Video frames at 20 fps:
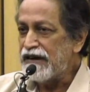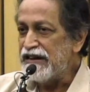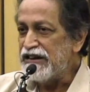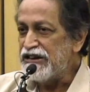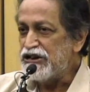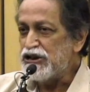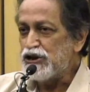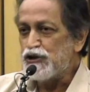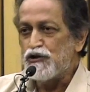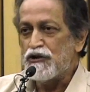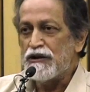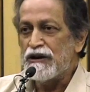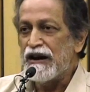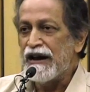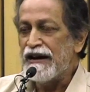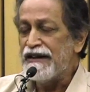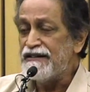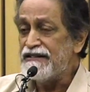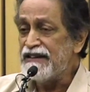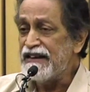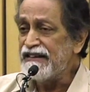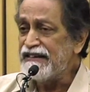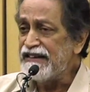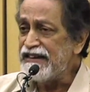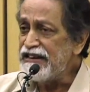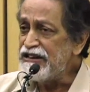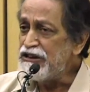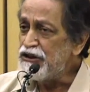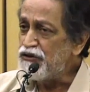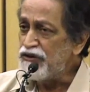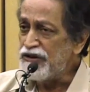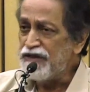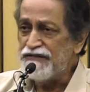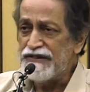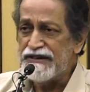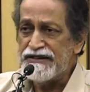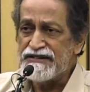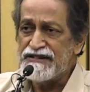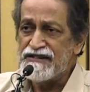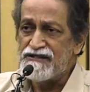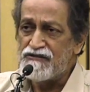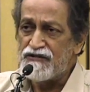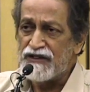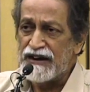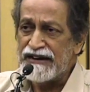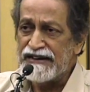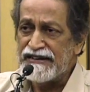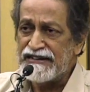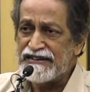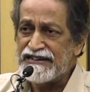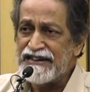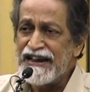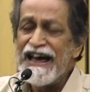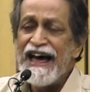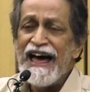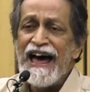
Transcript: institutionalizing these universal rights.